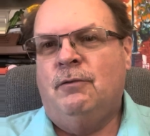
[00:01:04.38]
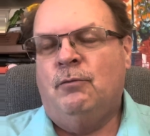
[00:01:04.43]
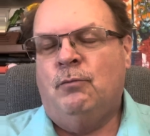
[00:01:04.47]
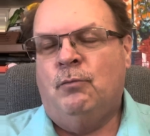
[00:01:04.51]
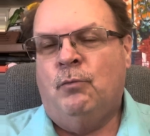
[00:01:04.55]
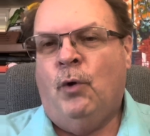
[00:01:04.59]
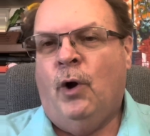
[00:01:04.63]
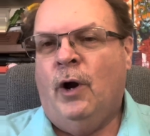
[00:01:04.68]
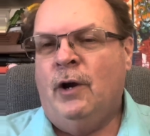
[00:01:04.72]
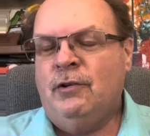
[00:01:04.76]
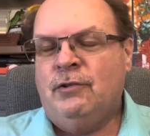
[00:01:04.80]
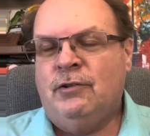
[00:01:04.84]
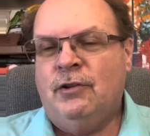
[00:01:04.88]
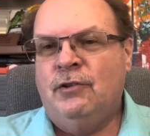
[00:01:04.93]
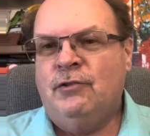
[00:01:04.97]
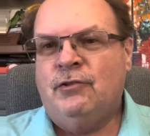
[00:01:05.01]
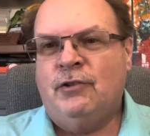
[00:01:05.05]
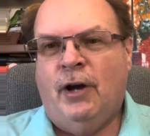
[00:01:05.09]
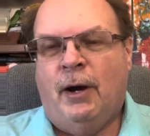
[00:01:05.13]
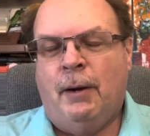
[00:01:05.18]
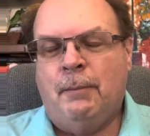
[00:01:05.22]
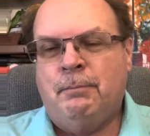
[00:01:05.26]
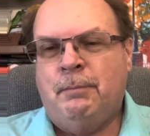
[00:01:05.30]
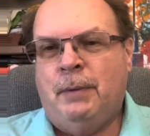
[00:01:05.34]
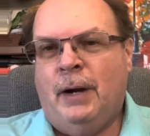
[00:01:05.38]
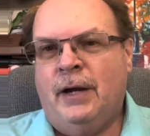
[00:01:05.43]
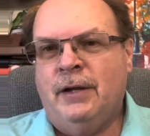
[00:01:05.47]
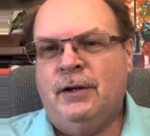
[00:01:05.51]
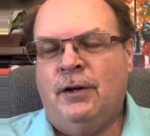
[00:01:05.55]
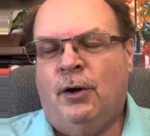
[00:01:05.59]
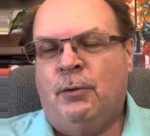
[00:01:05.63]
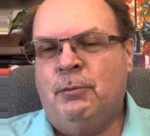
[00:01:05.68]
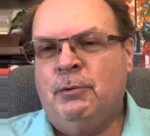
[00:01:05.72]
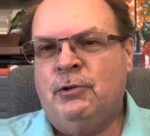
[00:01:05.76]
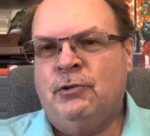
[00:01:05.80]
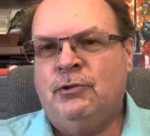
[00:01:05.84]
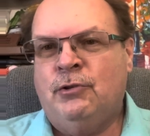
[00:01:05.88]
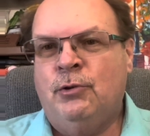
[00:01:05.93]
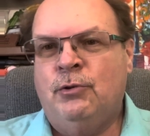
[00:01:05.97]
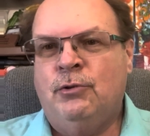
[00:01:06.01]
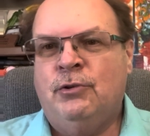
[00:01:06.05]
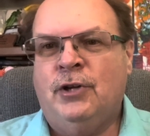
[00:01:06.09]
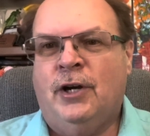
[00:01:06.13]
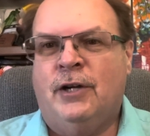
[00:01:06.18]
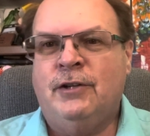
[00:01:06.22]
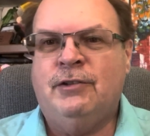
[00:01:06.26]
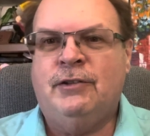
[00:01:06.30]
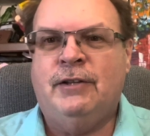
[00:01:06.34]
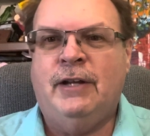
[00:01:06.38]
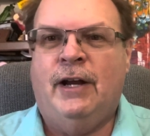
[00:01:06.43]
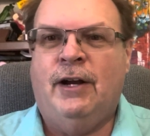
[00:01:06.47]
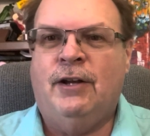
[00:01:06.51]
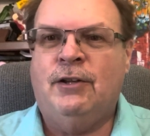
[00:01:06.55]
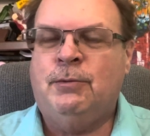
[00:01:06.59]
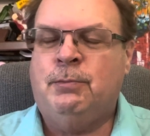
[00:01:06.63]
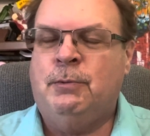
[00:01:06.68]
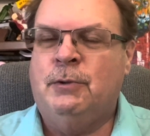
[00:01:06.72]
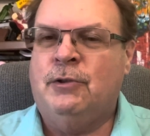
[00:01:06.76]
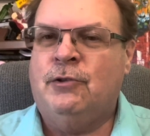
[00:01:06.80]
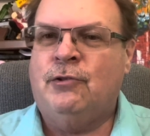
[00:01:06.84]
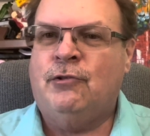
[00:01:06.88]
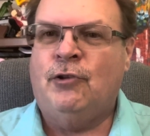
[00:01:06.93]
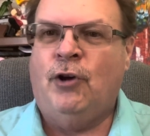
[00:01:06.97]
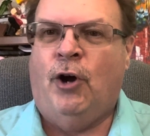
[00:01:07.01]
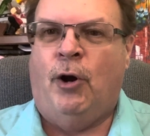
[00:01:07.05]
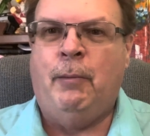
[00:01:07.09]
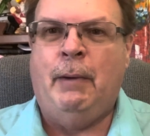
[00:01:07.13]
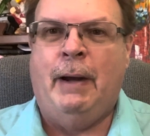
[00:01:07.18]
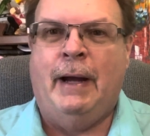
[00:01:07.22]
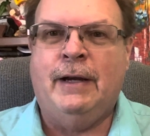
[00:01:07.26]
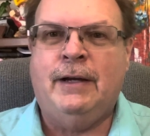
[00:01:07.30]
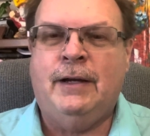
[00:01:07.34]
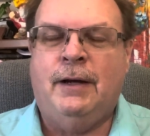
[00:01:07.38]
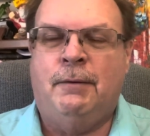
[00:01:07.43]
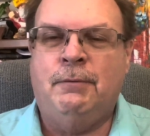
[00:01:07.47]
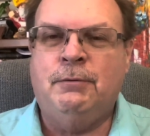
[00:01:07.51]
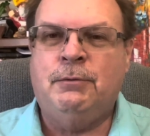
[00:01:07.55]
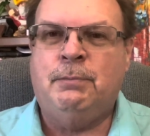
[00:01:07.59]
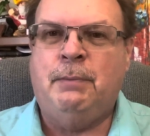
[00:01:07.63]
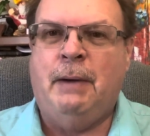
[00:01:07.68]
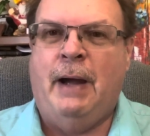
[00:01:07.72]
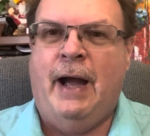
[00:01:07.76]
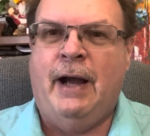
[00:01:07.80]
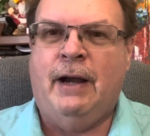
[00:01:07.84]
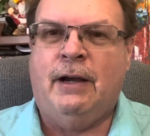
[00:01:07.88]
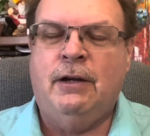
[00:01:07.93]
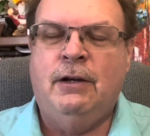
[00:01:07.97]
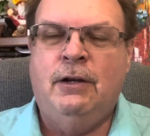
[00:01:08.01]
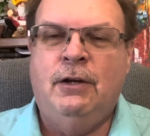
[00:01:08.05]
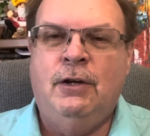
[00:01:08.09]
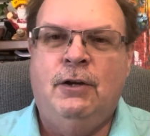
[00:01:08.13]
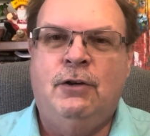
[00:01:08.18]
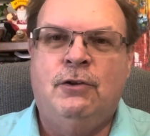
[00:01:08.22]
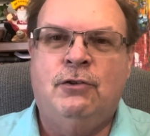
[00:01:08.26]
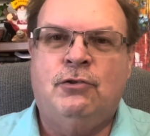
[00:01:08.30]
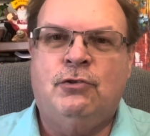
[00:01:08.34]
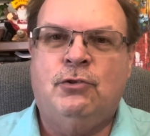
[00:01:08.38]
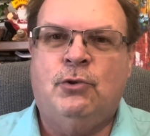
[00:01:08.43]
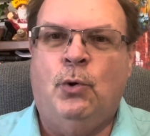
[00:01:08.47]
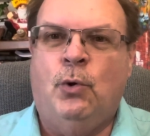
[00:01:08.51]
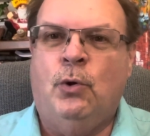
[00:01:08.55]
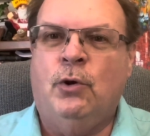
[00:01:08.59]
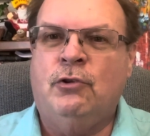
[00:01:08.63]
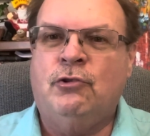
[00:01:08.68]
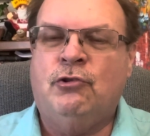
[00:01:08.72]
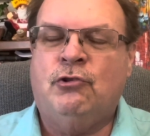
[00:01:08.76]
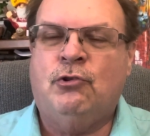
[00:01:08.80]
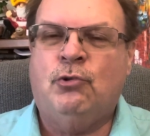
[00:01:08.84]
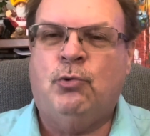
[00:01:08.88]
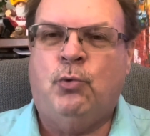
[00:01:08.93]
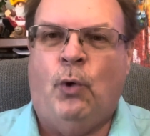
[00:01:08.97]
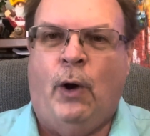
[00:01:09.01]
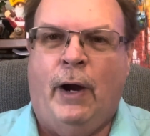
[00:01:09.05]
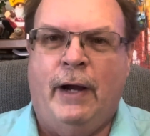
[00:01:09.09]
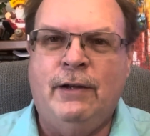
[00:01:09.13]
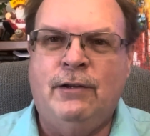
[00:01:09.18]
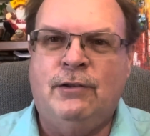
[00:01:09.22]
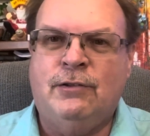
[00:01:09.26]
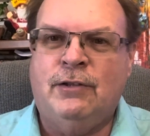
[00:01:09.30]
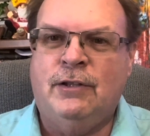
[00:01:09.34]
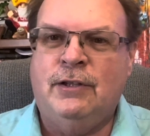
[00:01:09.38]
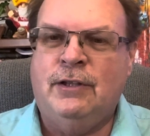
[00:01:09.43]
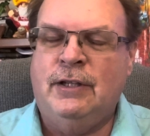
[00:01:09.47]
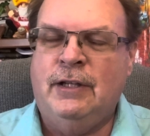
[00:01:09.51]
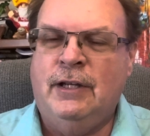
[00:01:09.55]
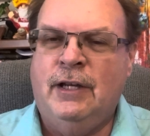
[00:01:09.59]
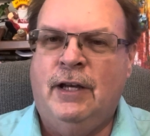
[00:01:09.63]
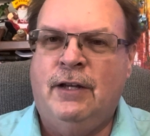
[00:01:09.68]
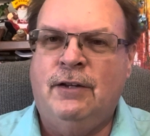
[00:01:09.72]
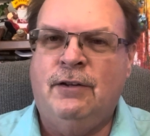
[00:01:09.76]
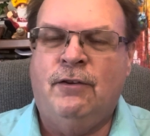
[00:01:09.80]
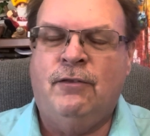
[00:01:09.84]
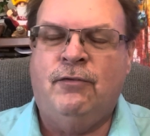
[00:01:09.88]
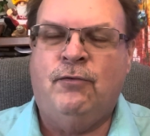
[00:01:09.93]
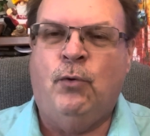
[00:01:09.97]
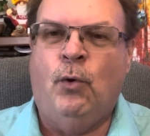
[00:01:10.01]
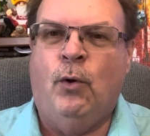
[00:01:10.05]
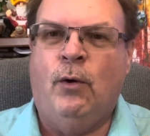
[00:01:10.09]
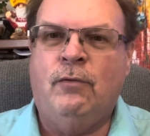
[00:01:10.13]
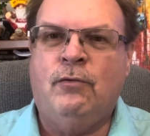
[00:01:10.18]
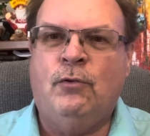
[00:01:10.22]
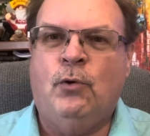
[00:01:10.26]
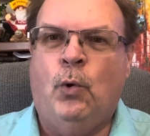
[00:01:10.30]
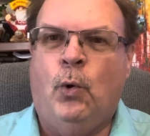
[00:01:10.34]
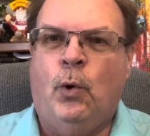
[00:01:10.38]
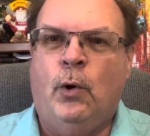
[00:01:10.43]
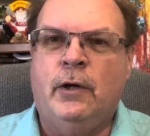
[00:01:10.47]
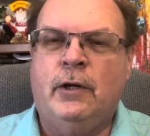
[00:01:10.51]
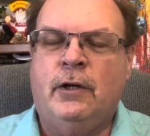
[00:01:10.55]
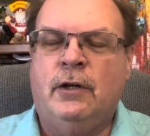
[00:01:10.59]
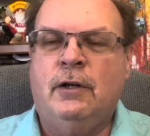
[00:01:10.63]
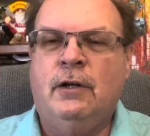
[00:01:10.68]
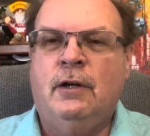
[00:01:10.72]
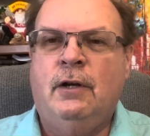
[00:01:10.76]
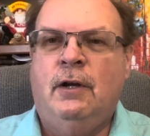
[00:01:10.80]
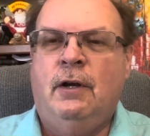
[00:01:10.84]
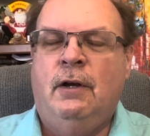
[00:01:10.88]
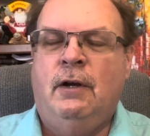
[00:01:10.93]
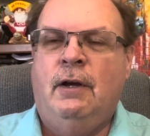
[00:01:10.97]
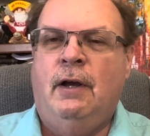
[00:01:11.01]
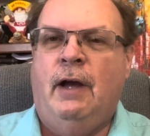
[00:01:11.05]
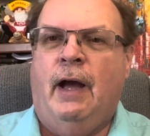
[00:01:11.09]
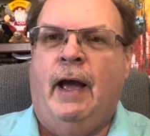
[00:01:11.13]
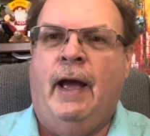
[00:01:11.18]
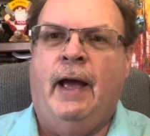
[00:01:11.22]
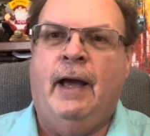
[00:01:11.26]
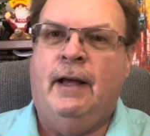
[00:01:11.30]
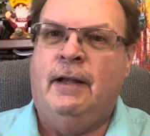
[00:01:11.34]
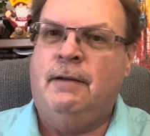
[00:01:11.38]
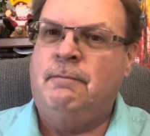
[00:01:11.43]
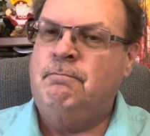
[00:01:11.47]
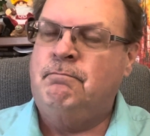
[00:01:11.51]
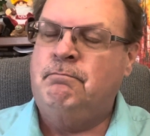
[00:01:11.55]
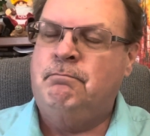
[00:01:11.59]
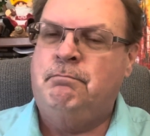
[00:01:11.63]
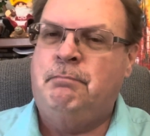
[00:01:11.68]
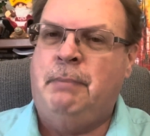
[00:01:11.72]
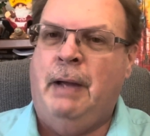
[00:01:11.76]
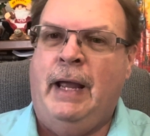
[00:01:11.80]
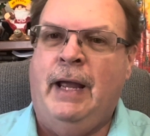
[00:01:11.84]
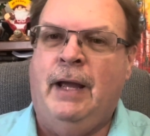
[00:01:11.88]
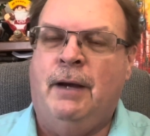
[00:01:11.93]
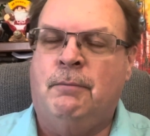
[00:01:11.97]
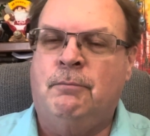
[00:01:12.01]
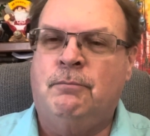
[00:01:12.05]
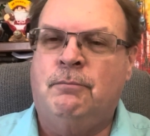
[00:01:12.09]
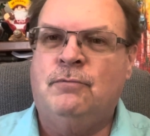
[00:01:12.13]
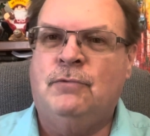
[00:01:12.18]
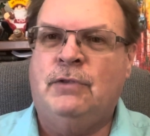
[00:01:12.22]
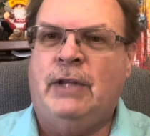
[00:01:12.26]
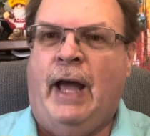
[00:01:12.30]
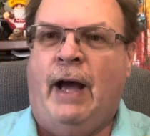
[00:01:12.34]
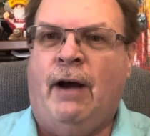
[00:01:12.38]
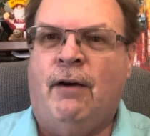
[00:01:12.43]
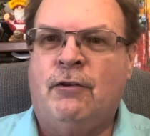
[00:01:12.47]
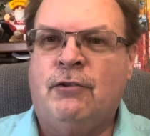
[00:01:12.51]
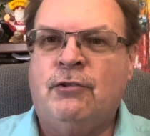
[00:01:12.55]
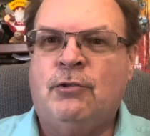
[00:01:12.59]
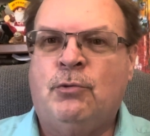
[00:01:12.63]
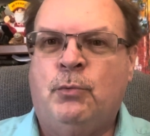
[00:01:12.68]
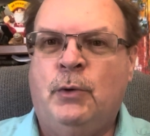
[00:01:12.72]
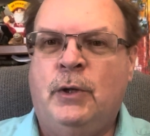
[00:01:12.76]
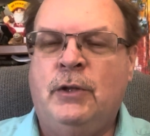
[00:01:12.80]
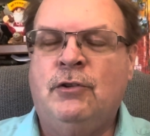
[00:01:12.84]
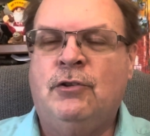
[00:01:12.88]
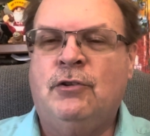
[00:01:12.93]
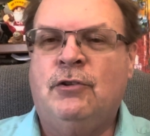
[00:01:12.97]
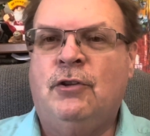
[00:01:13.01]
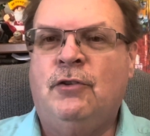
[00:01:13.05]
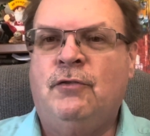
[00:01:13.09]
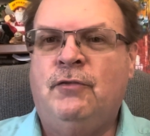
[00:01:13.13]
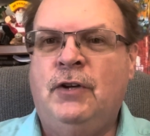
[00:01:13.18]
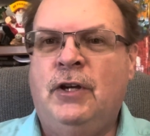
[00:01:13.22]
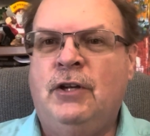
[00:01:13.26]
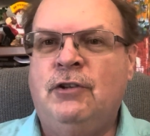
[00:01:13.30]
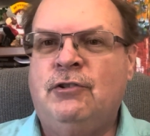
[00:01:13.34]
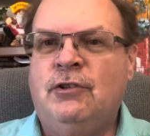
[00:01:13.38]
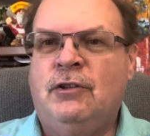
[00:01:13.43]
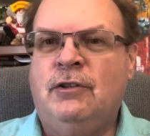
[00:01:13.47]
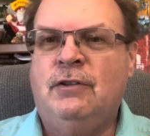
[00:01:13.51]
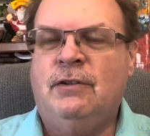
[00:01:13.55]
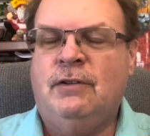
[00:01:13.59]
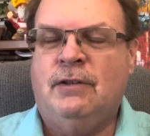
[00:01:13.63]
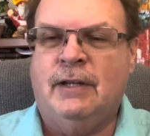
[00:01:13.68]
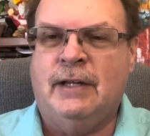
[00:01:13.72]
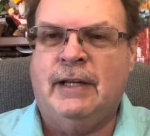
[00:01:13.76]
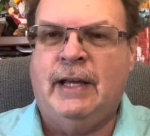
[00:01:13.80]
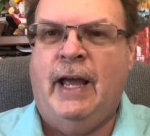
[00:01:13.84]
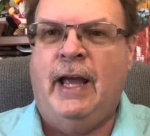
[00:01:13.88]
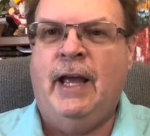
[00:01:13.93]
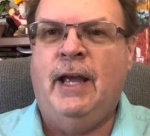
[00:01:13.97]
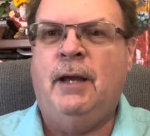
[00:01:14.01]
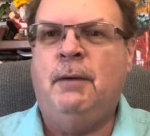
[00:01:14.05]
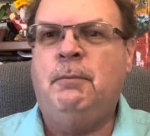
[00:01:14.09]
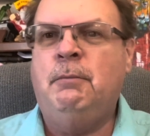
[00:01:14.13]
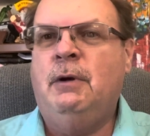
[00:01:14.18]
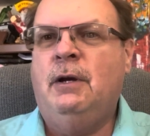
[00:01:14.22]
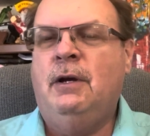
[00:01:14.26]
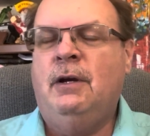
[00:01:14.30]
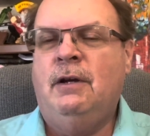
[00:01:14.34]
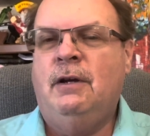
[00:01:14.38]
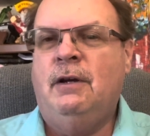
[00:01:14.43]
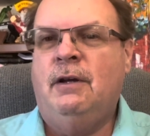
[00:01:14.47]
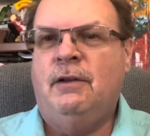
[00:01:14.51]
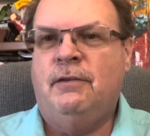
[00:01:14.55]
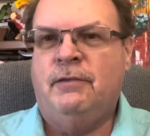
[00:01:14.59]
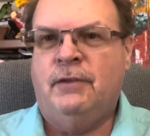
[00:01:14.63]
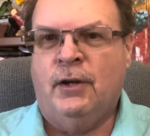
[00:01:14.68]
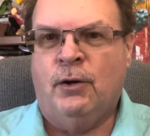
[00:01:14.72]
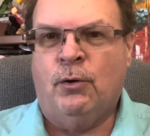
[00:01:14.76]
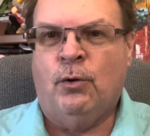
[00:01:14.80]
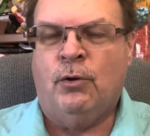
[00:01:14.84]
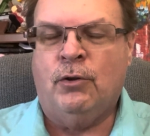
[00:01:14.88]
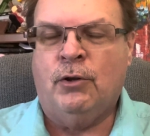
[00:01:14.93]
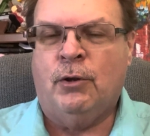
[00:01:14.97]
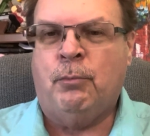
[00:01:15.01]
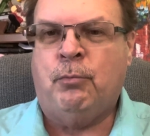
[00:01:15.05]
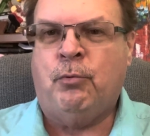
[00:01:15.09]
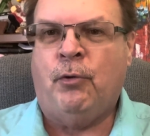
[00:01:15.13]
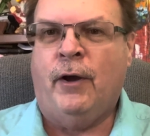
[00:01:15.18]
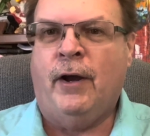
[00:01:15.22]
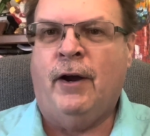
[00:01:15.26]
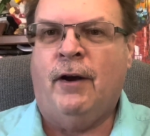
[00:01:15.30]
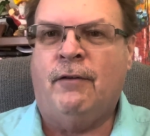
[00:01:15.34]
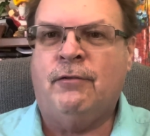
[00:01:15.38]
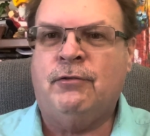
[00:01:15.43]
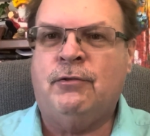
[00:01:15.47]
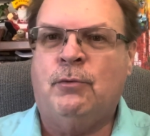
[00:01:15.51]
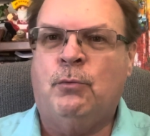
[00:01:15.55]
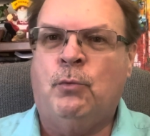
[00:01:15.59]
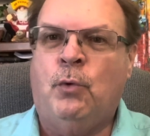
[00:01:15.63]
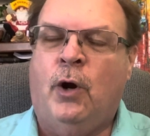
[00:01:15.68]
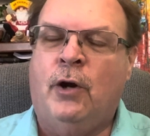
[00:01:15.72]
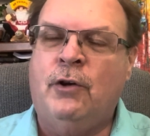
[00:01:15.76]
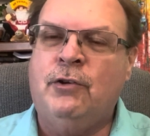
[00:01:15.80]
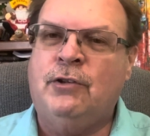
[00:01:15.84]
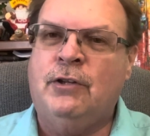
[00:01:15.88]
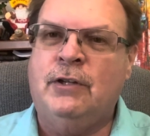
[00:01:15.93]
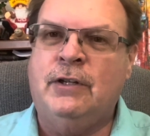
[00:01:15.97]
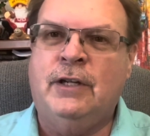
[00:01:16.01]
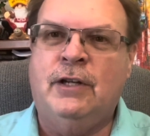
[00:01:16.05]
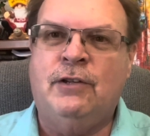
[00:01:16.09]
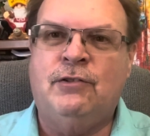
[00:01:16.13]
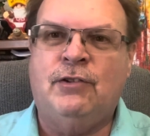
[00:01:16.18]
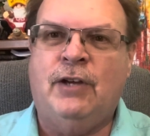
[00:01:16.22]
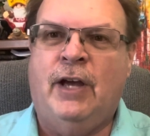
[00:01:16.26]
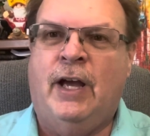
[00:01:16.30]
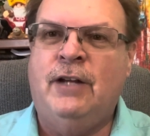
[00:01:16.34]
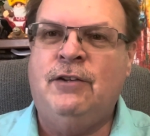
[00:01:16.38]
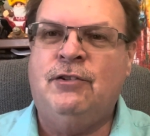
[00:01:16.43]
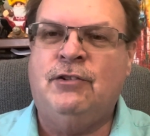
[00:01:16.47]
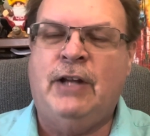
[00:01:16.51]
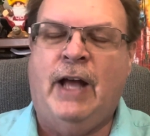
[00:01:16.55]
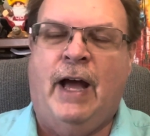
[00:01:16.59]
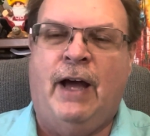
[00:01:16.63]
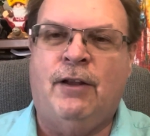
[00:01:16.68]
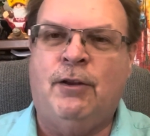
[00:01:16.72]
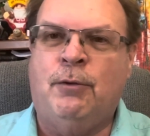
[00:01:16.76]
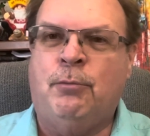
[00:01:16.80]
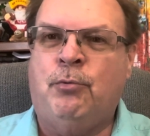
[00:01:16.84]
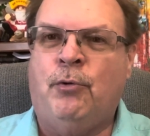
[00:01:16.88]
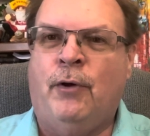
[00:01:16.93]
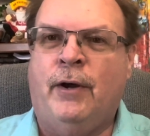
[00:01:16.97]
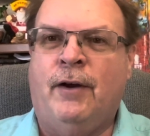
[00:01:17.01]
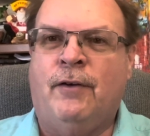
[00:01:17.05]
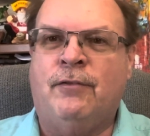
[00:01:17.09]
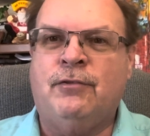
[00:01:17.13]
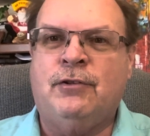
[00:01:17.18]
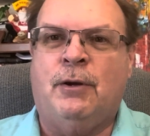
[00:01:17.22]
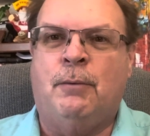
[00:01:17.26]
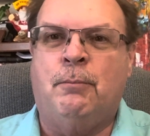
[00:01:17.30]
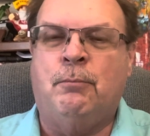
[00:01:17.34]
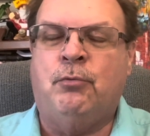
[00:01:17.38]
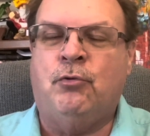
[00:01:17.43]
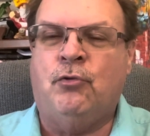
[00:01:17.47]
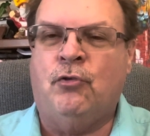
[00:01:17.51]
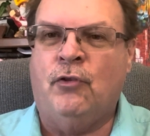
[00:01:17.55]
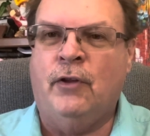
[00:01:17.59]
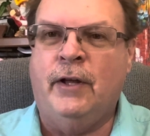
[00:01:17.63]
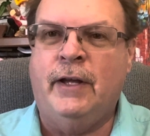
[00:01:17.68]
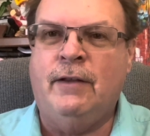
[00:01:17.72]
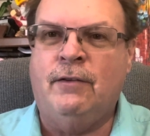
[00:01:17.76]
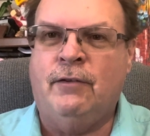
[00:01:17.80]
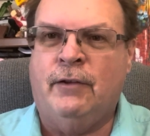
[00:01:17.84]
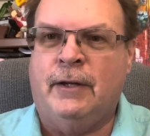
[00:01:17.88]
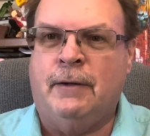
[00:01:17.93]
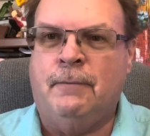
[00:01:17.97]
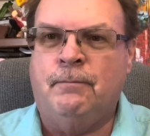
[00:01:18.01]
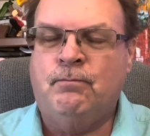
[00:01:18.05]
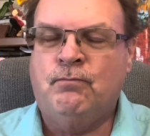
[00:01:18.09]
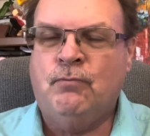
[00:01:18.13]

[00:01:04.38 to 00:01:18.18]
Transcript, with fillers: Washington's up by almost two touchdowns, but Staubach comes back, scores twice at the end of the fourth quarter, and bam, Dallas wins the division, the game. They're on the playoffs. Washington gets edged out of the playoffs completely.